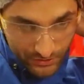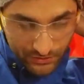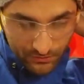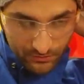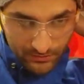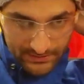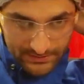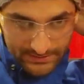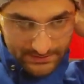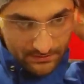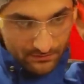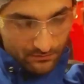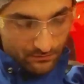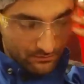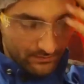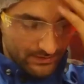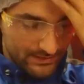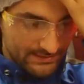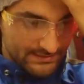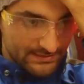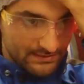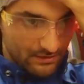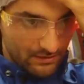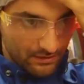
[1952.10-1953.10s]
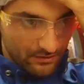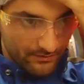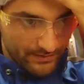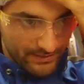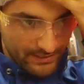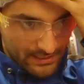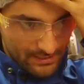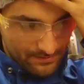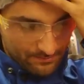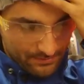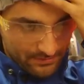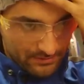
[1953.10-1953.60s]
do is raise it all the way
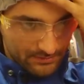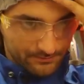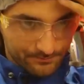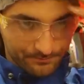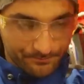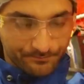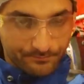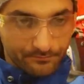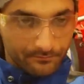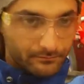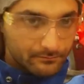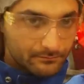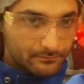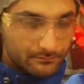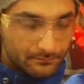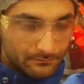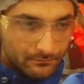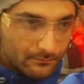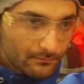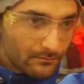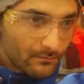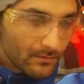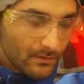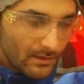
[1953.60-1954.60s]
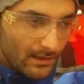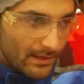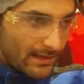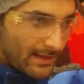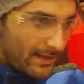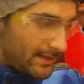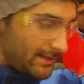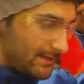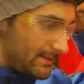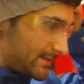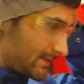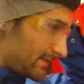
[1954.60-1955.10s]
up
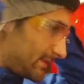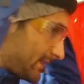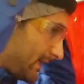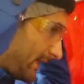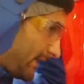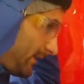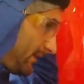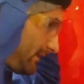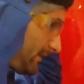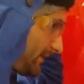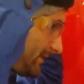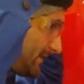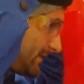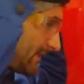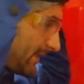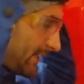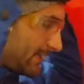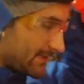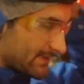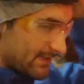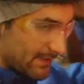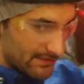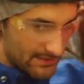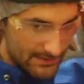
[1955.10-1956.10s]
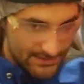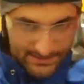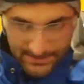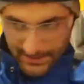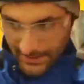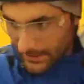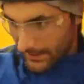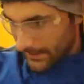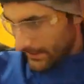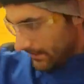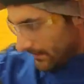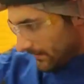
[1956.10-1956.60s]
and tighten these guys on the
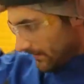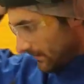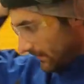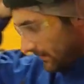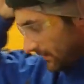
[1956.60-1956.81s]
side